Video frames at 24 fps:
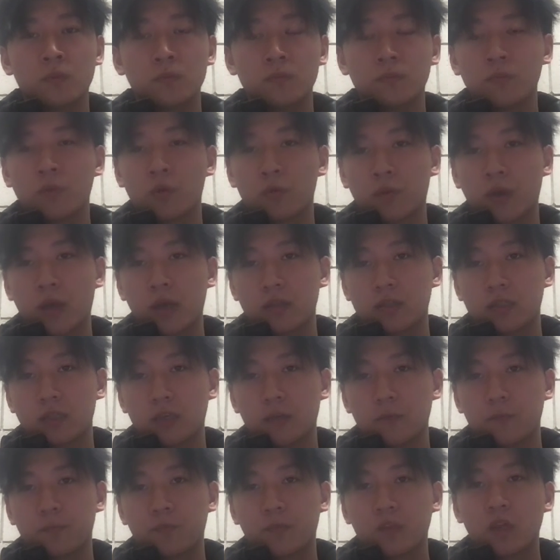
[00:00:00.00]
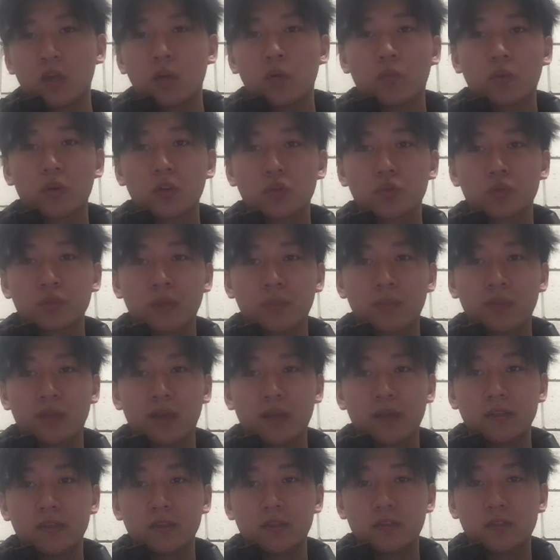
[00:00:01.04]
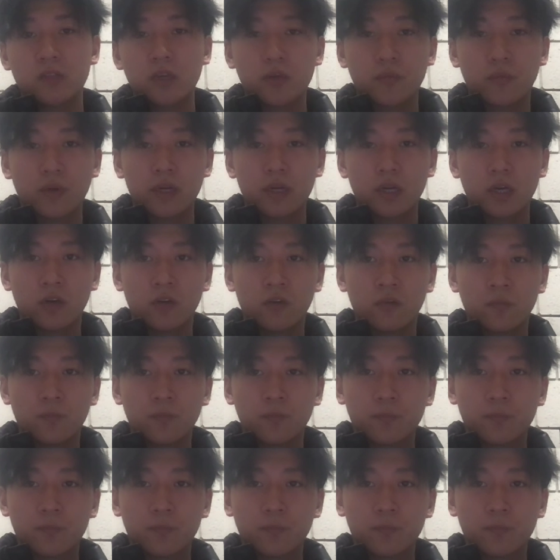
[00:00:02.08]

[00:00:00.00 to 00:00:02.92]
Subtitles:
morality. We should apply the theory of